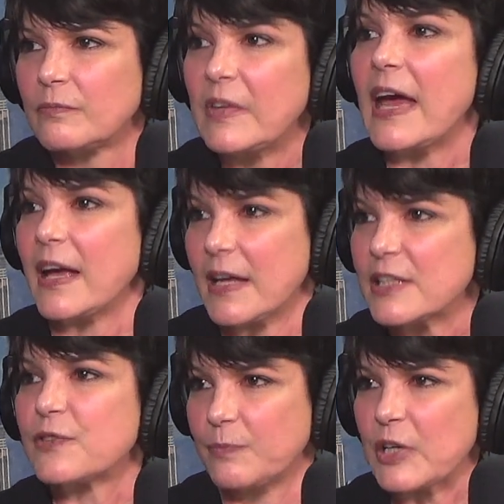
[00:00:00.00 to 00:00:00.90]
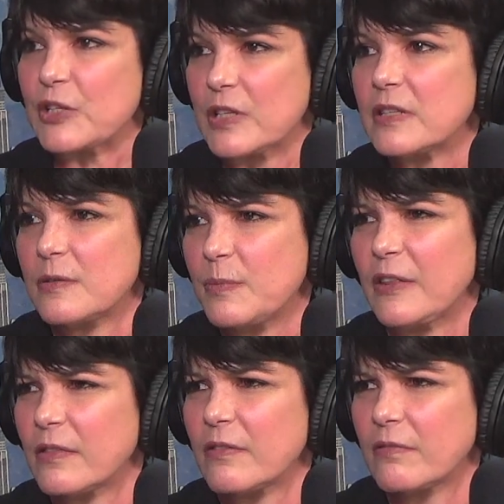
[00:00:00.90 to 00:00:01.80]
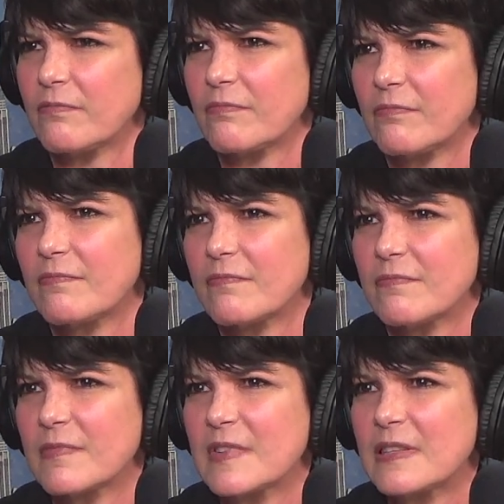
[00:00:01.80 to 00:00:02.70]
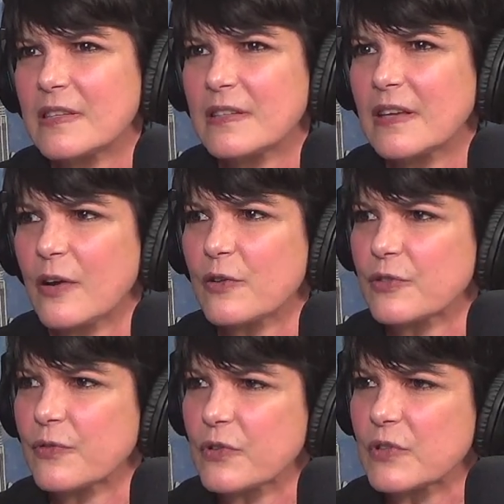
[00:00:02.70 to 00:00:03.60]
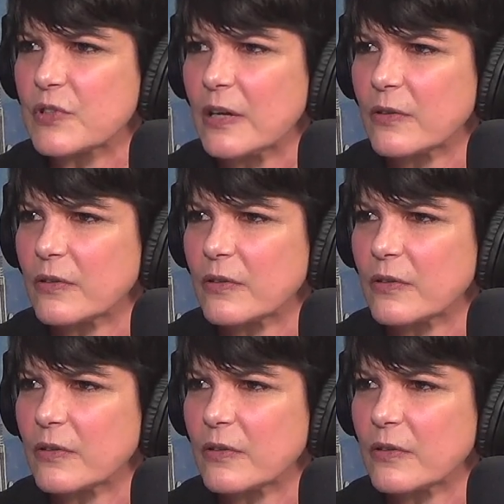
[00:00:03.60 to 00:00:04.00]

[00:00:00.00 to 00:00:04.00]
Yeah. It's about 6 hours further south.